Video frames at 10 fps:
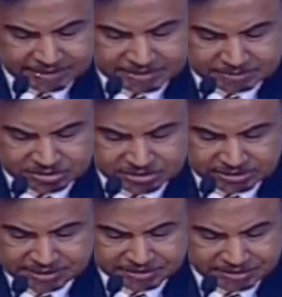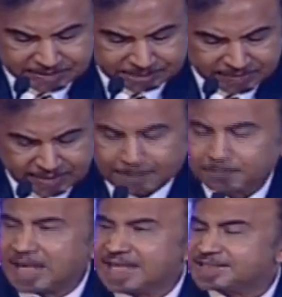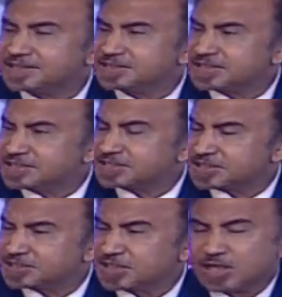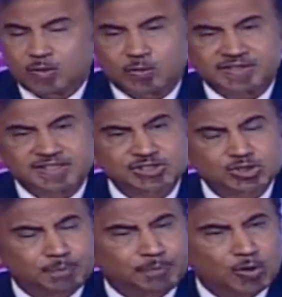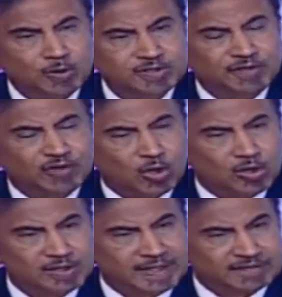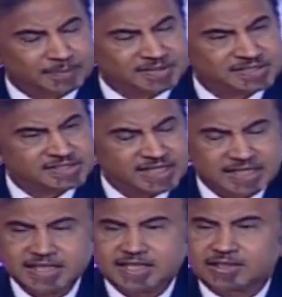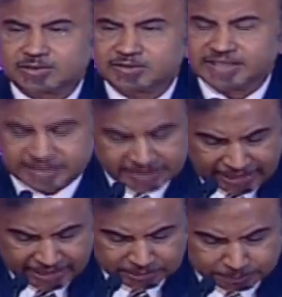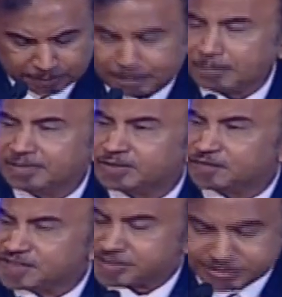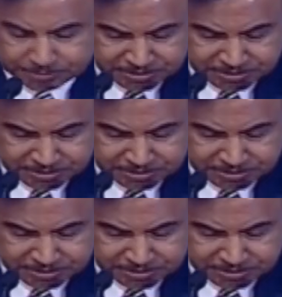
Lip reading: Strategy by consensus with the support of all governments, including the Arab Republic of Egypt.